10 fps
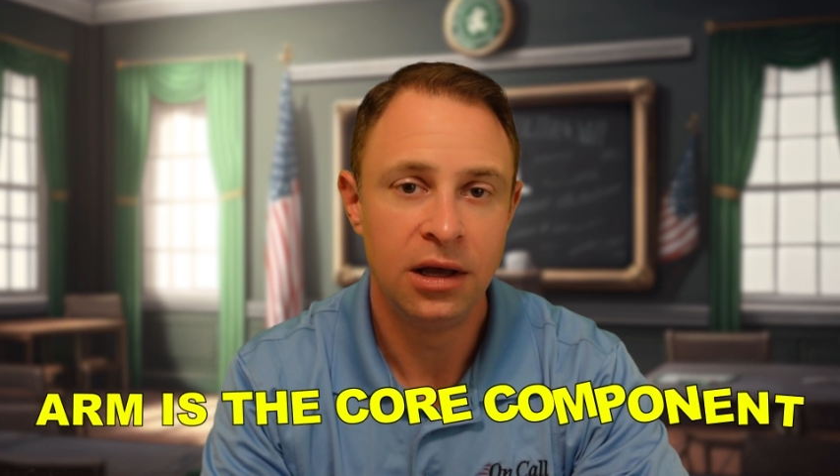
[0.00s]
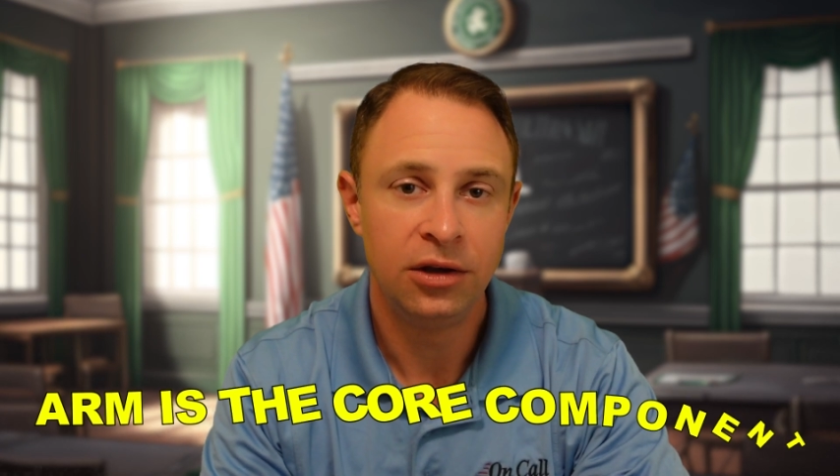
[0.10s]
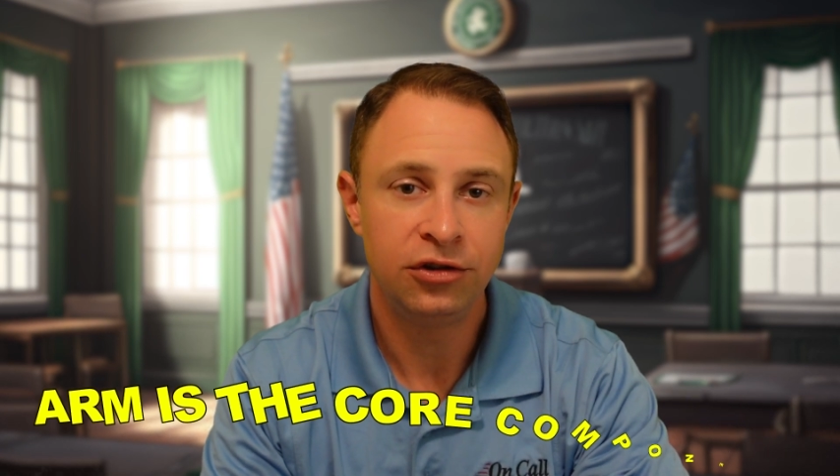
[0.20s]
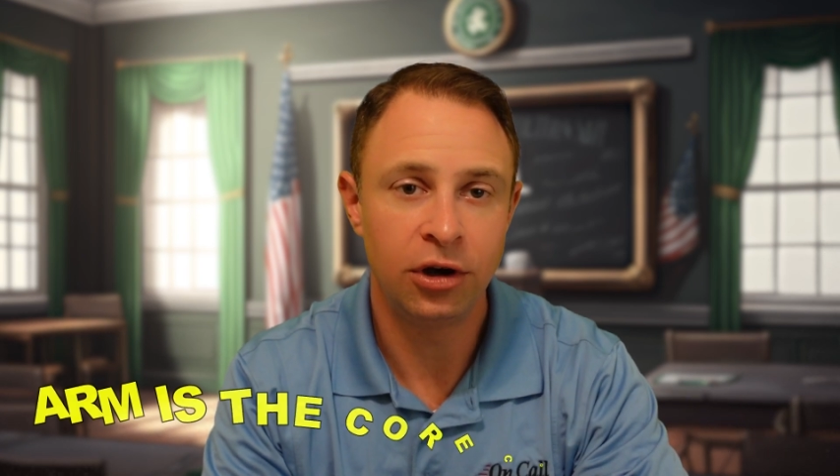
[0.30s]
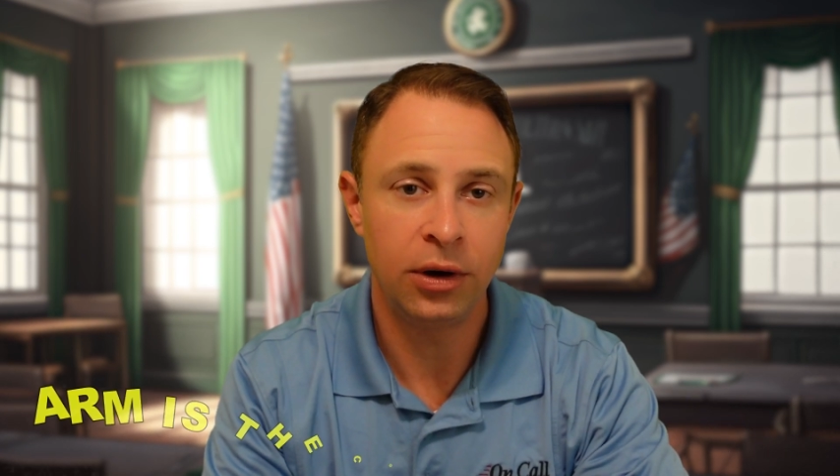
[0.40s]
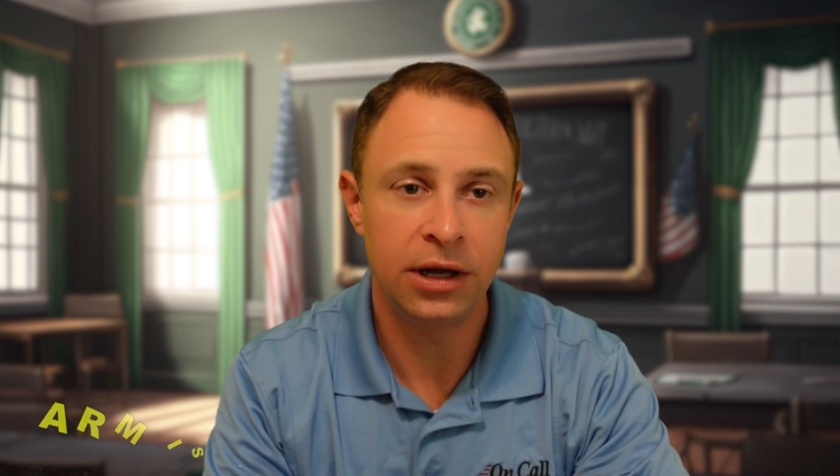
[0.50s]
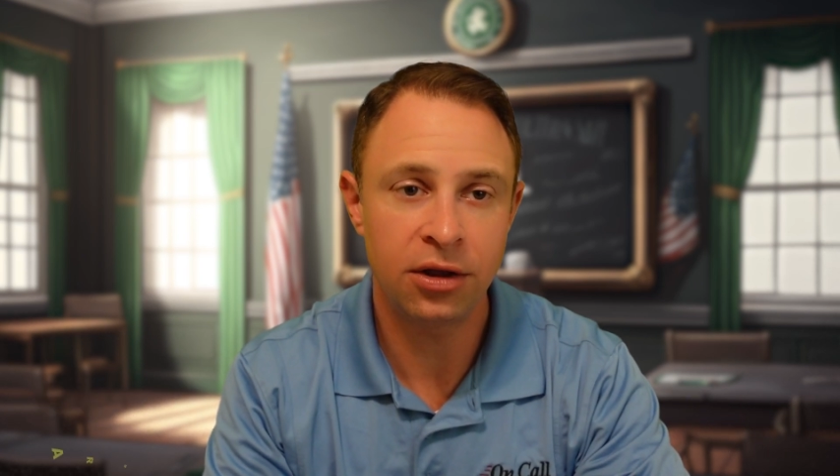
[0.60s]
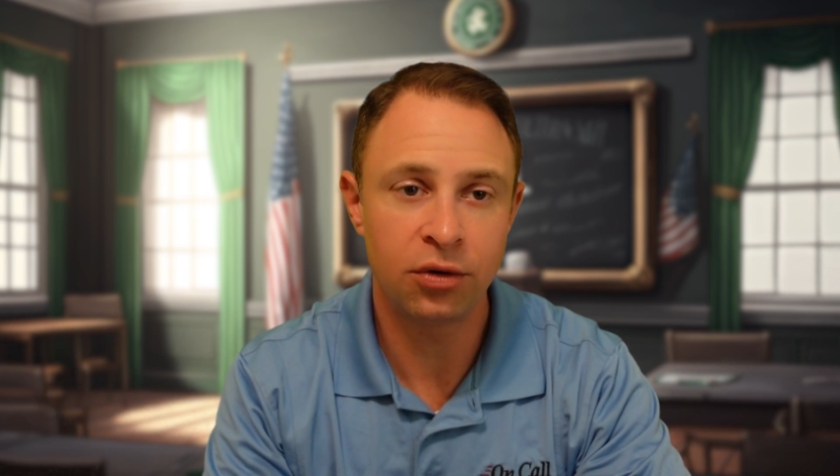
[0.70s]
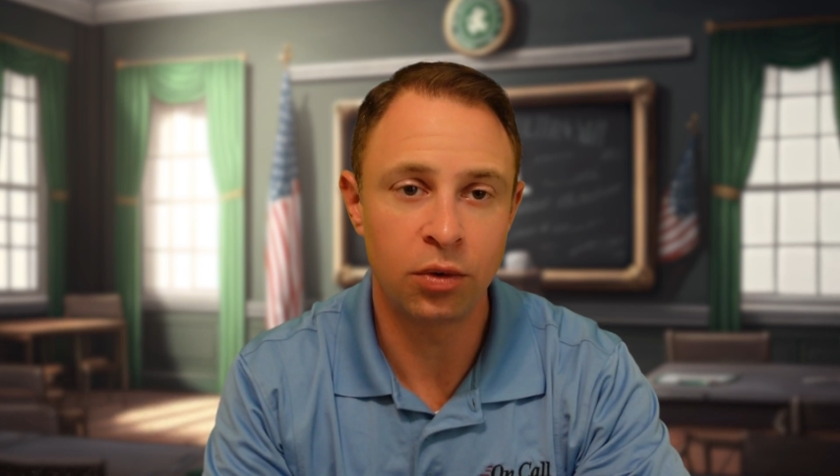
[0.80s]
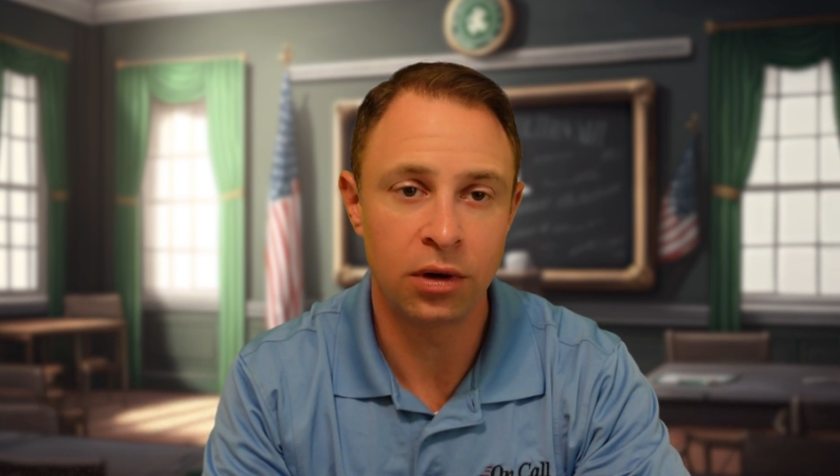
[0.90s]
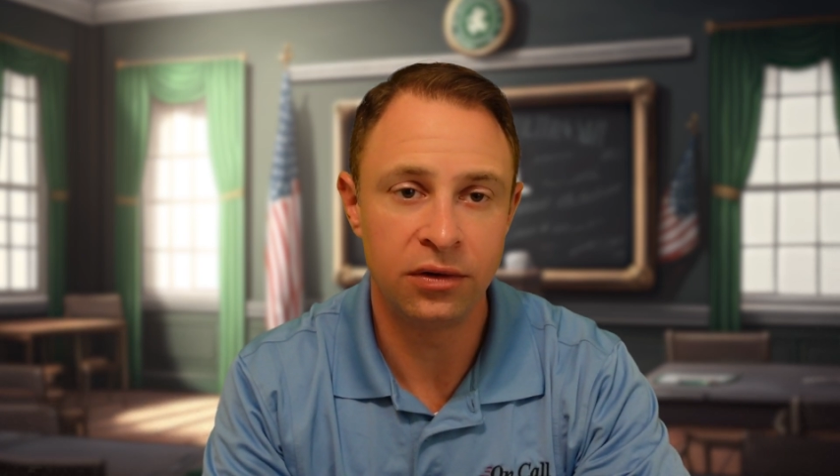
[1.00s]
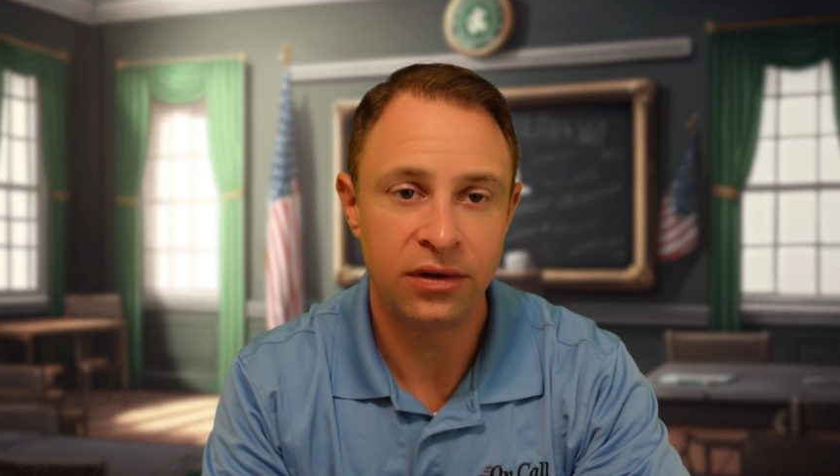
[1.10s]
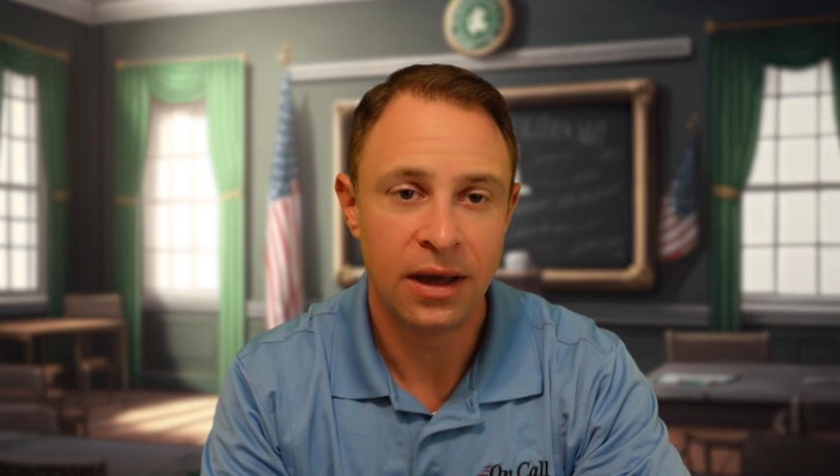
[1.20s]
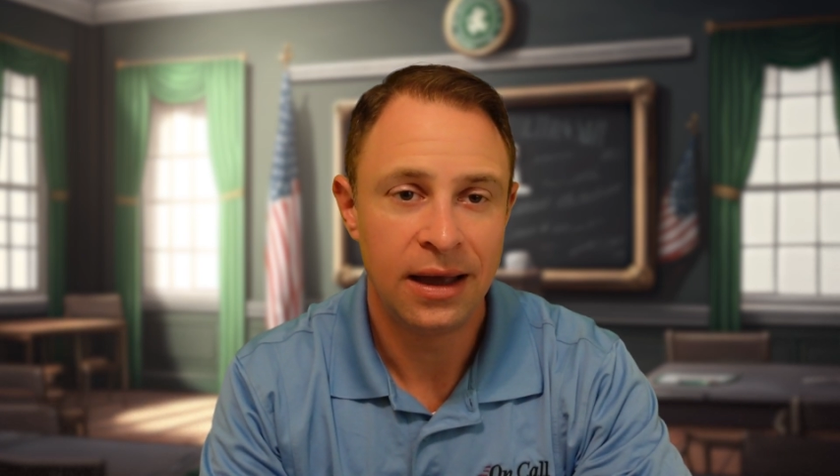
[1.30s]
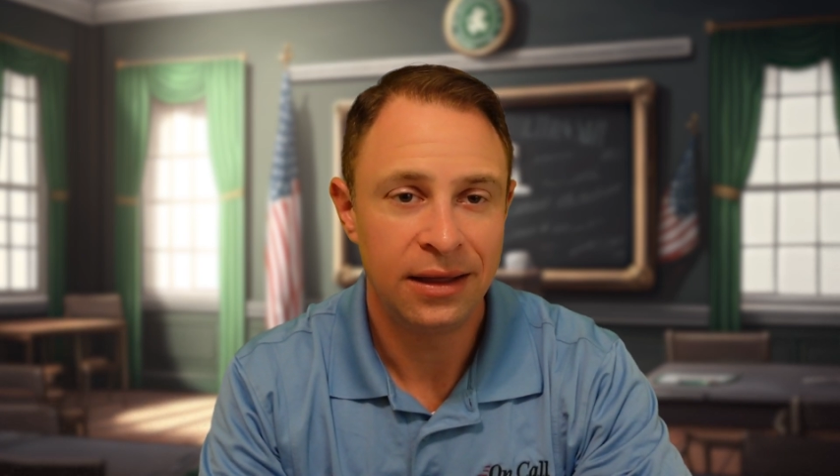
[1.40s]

So in other words,